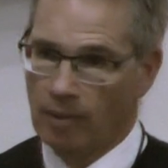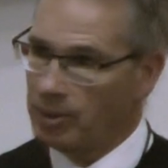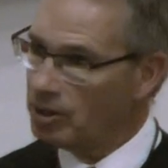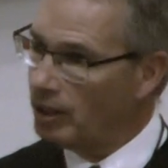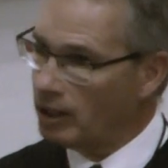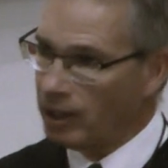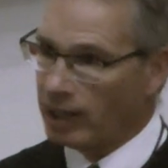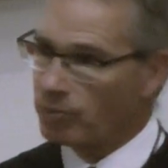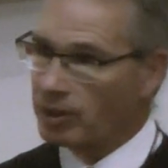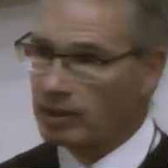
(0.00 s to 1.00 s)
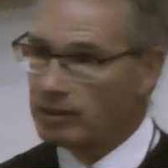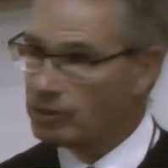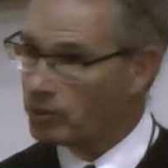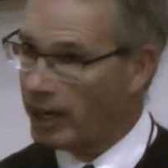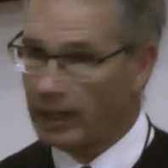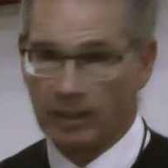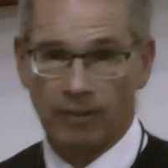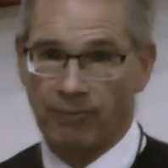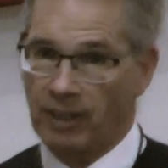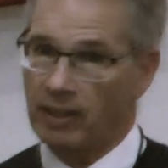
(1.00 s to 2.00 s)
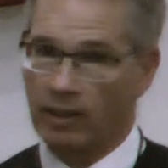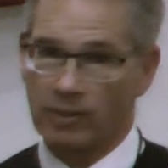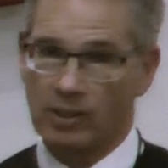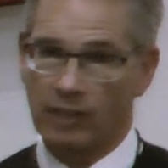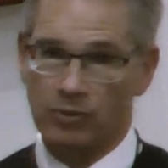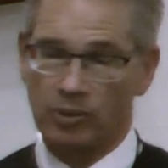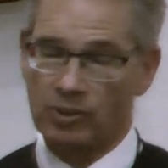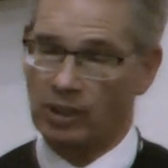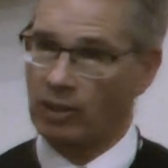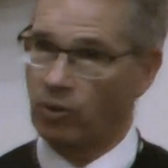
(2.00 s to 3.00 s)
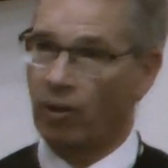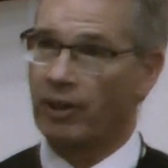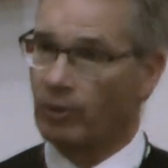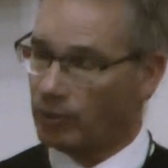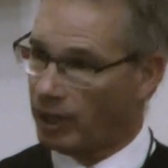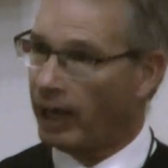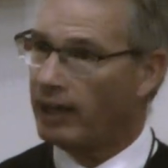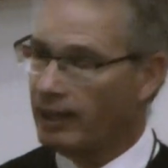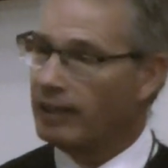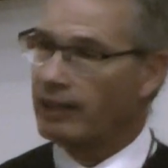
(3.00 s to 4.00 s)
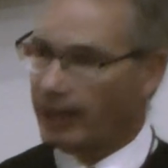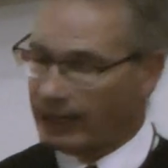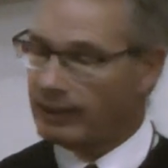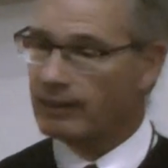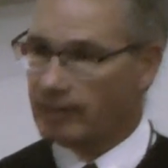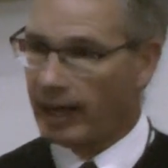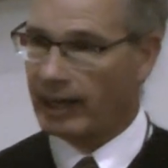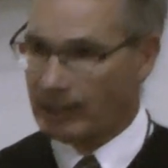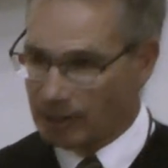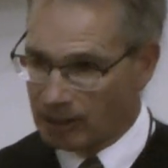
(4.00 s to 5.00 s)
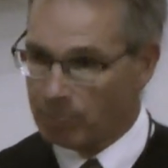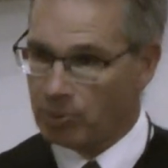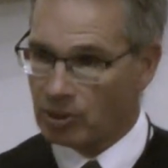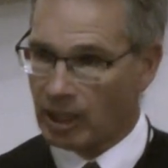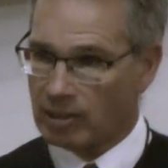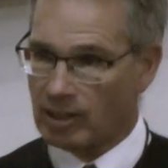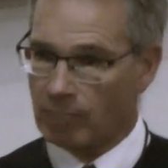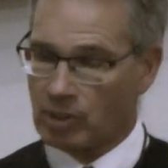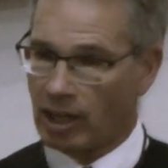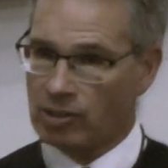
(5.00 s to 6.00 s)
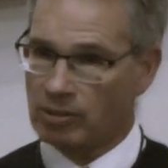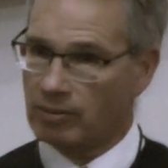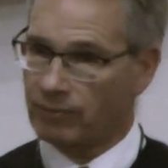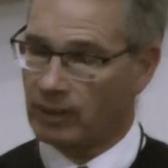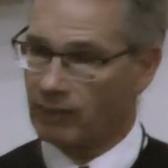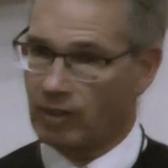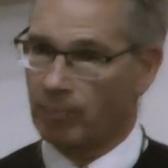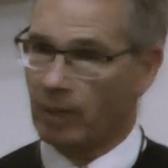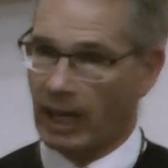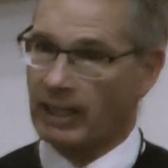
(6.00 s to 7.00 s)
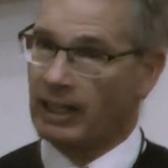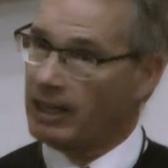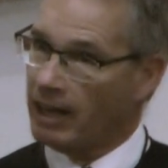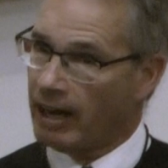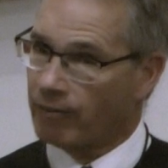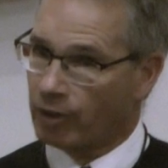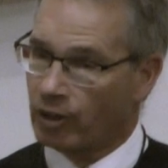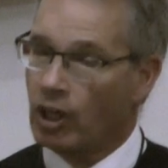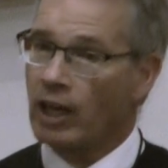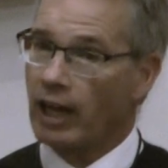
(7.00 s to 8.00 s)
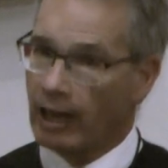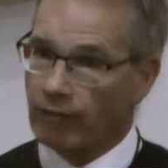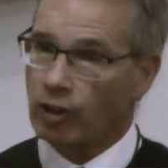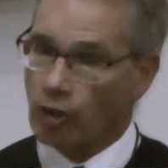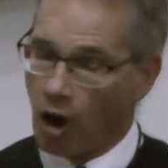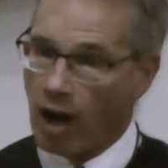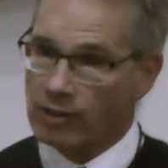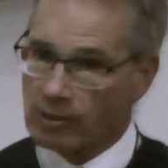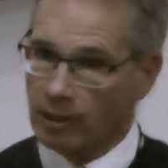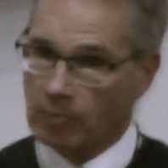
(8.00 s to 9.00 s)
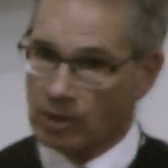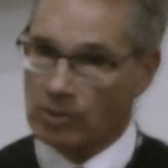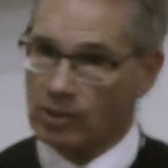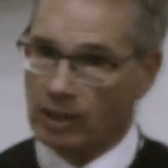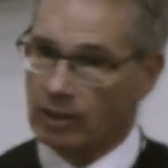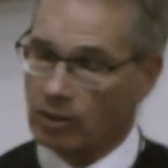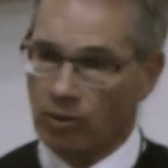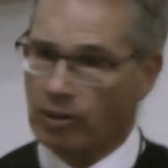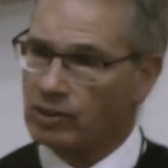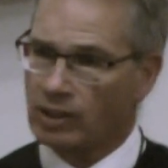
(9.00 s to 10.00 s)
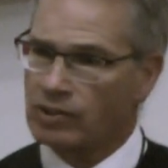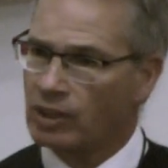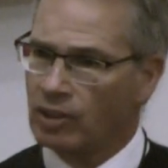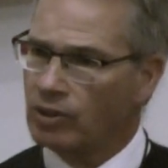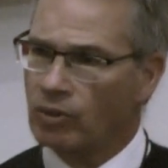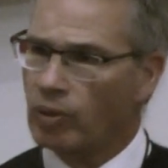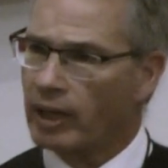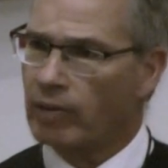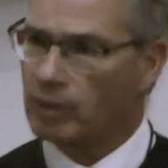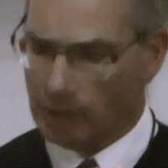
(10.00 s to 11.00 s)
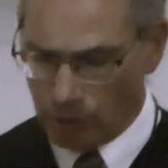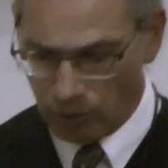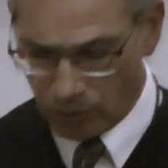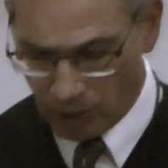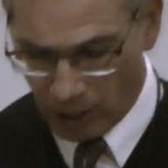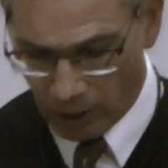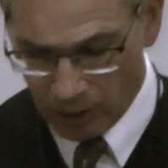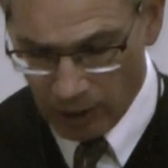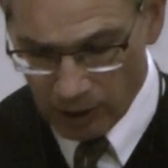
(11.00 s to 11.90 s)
But then again, we're going to try to defend ourselves. We're going to say, Lord, okay, yeah, I did that. I did put that temptation in front of them, but I never, ever caused them to sin. And the Lord says, you know what, I really don't care.